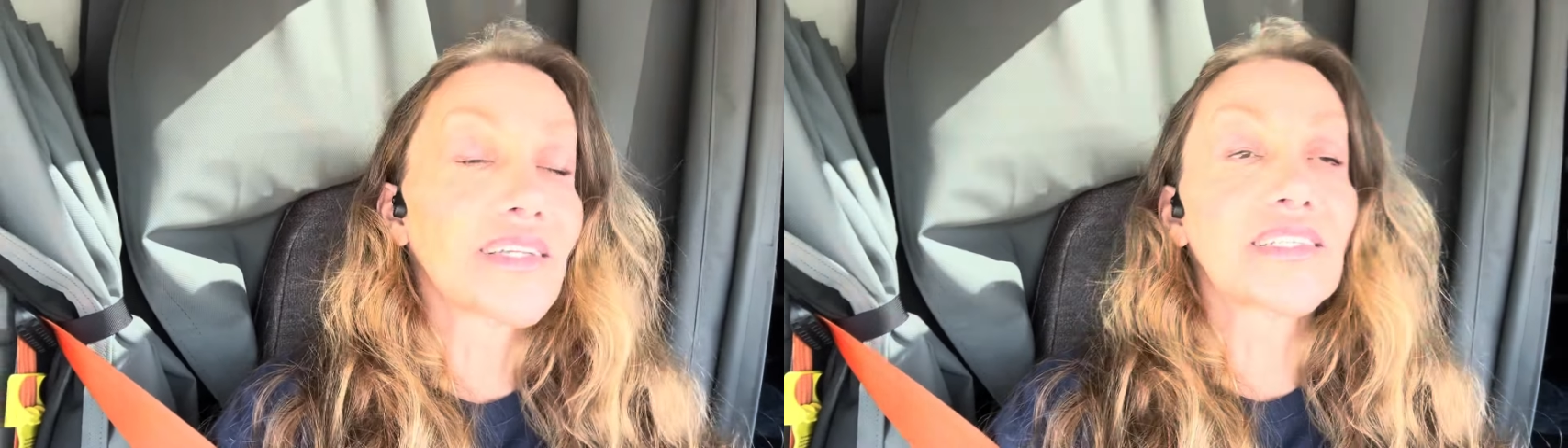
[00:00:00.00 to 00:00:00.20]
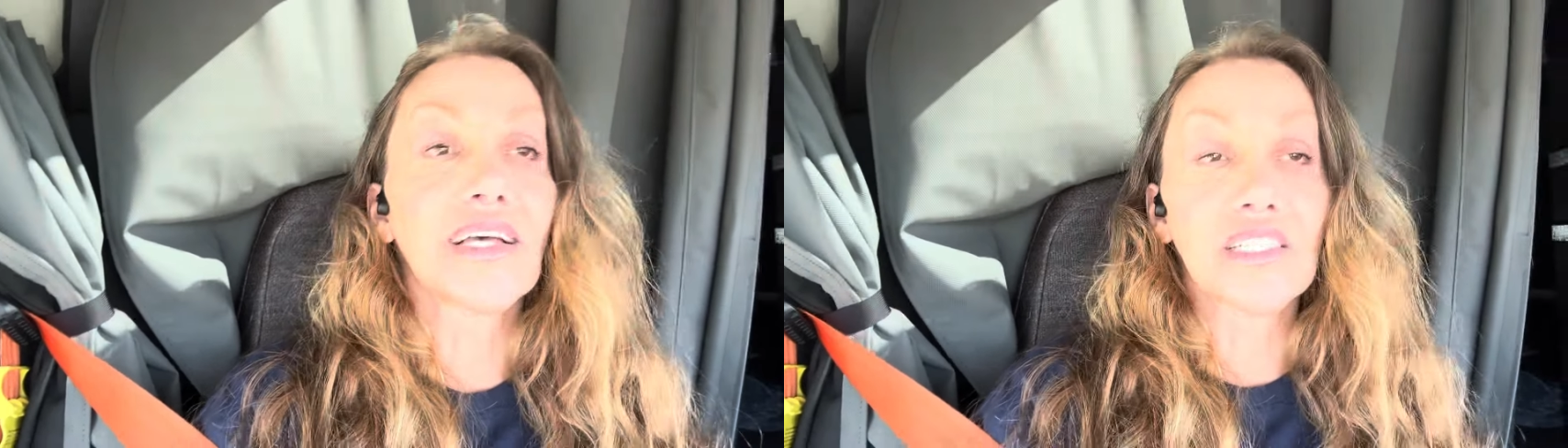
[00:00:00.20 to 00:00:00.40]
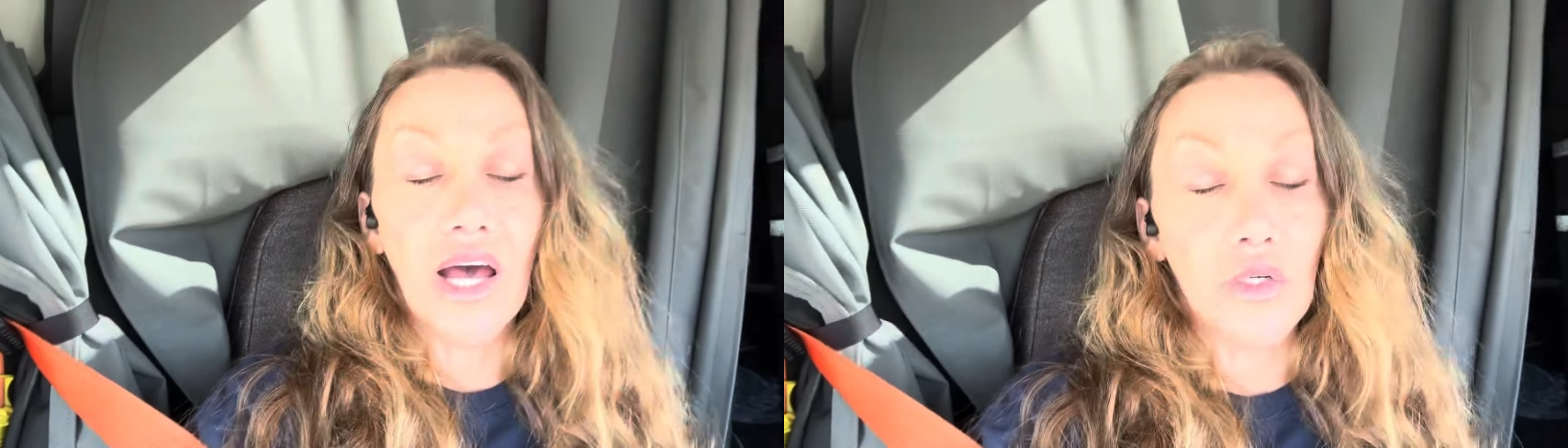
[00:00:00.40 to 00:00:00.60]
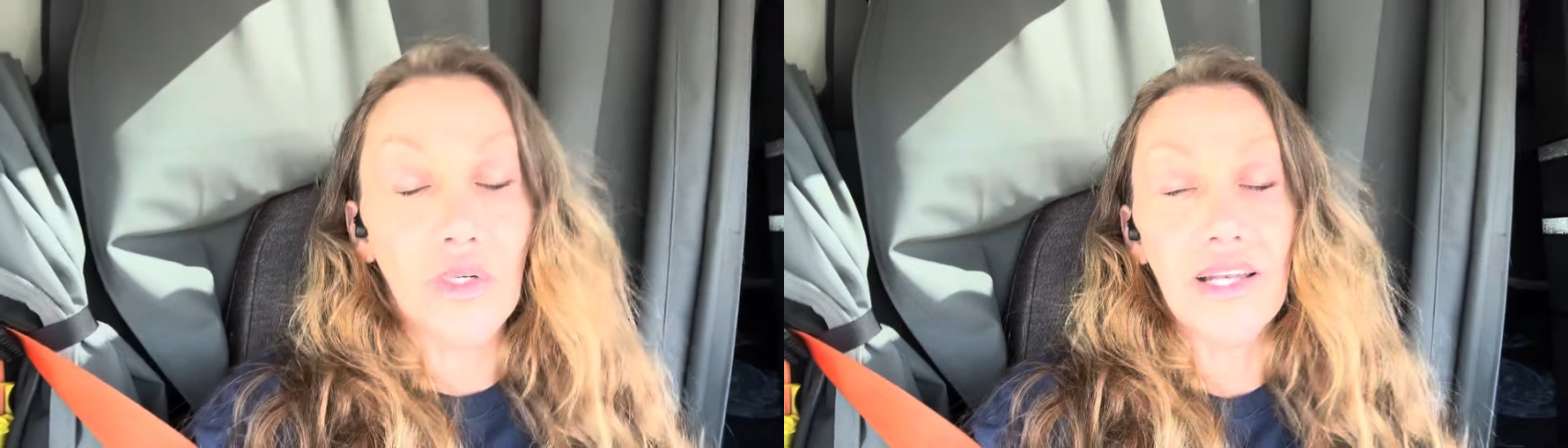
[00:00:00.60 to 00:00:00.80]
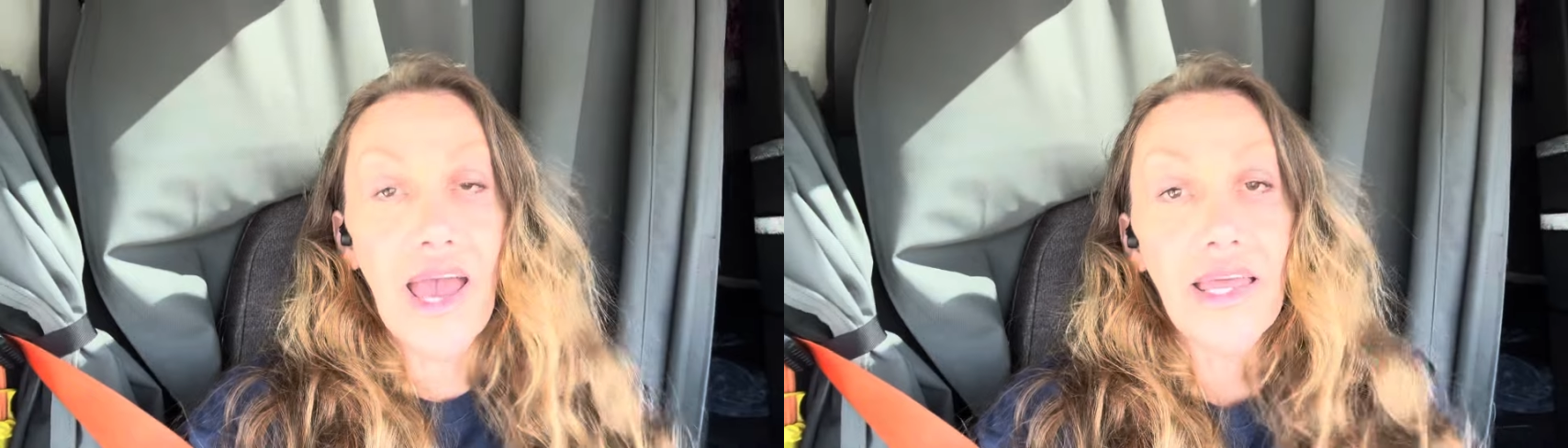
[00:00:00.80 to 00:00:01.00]

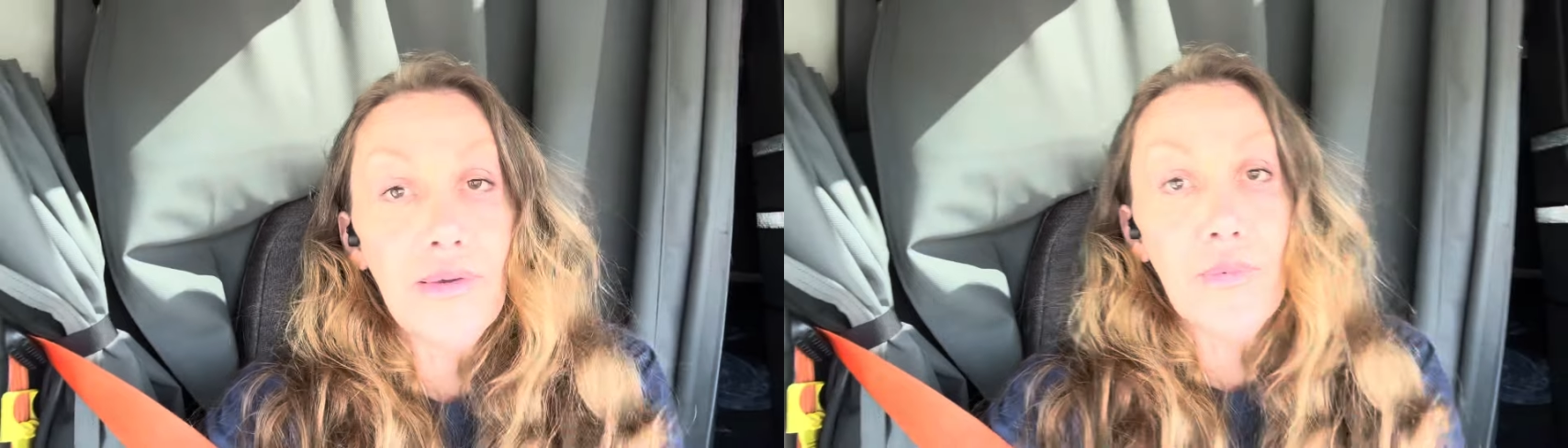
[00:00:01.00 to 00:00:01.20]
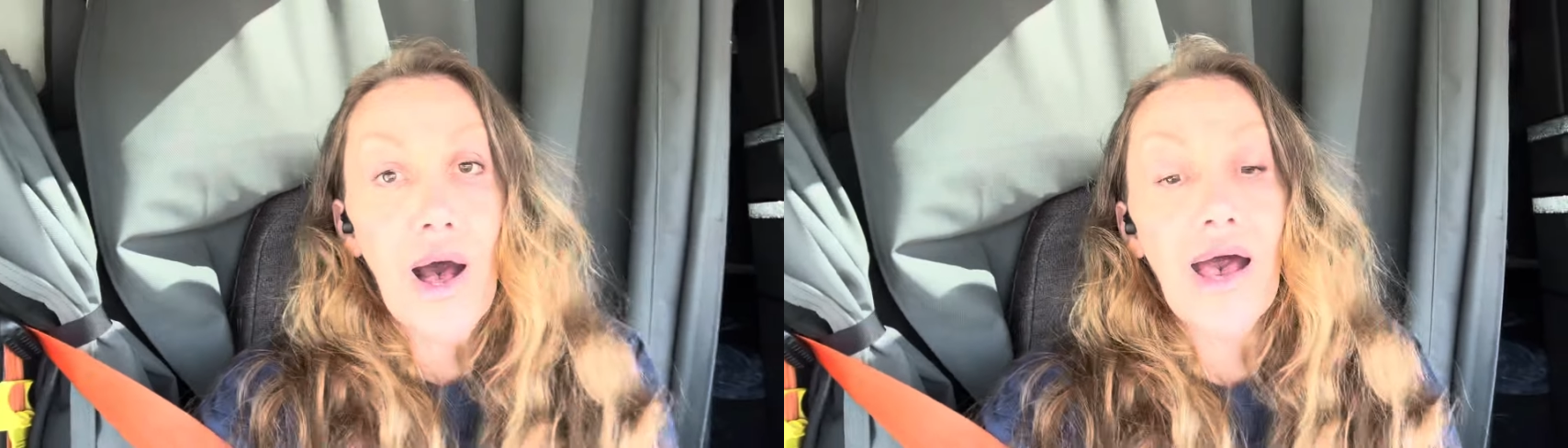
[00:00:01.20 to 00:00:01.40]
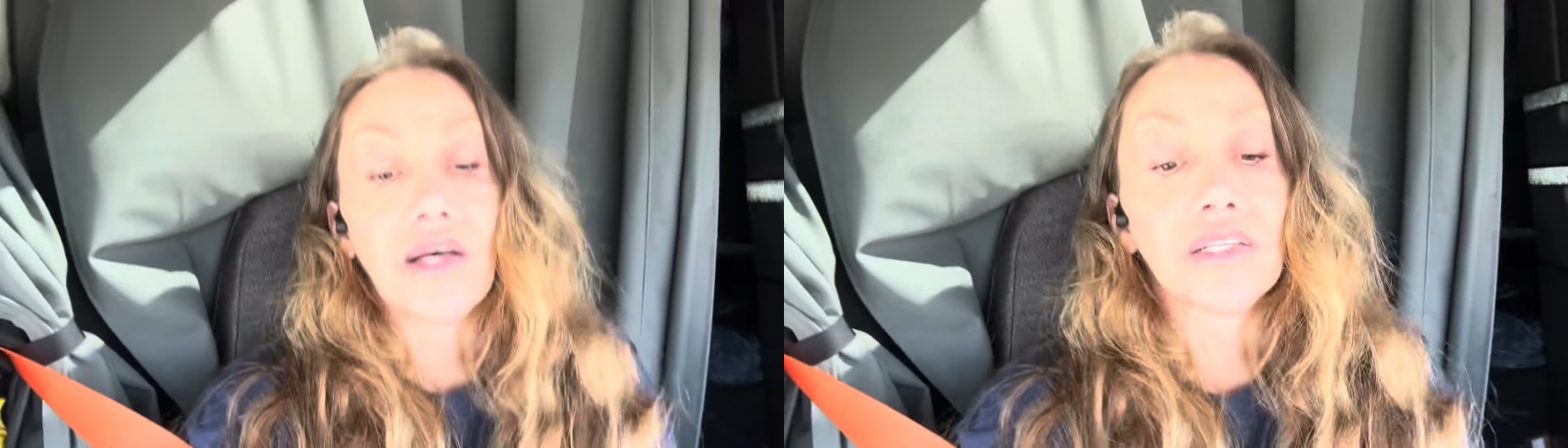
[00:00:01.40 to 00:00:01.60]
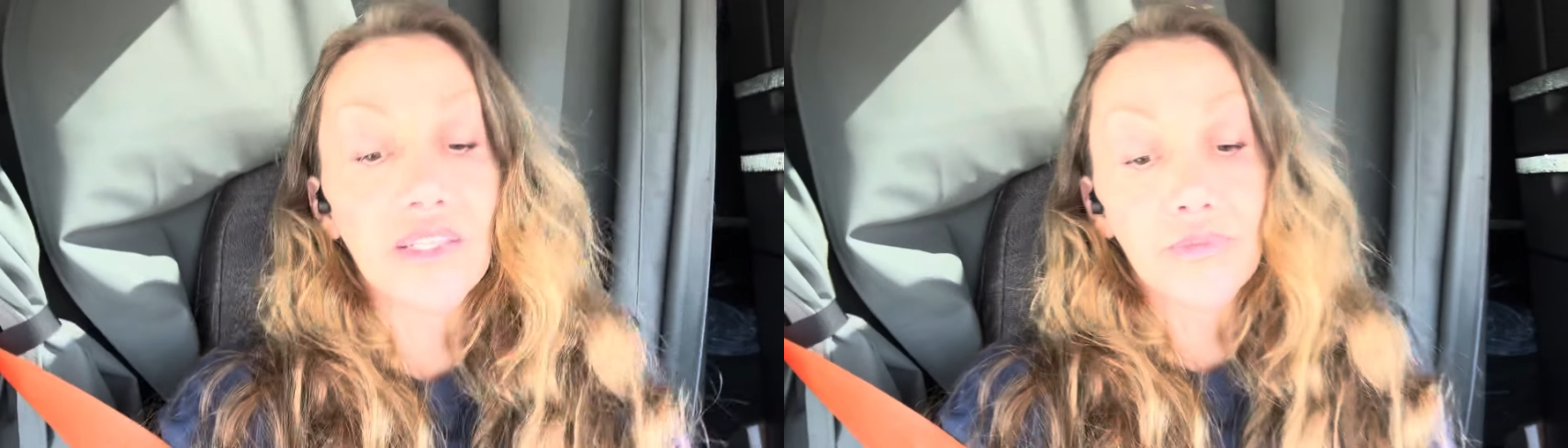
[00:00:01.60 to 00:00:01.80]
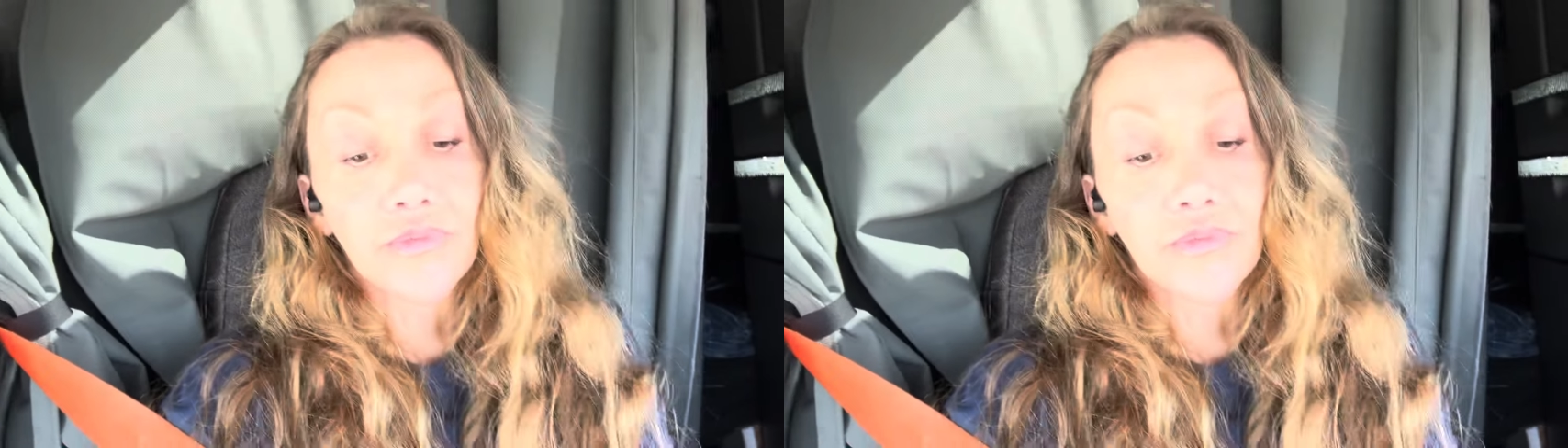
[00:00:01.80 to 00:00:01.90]
680 miles.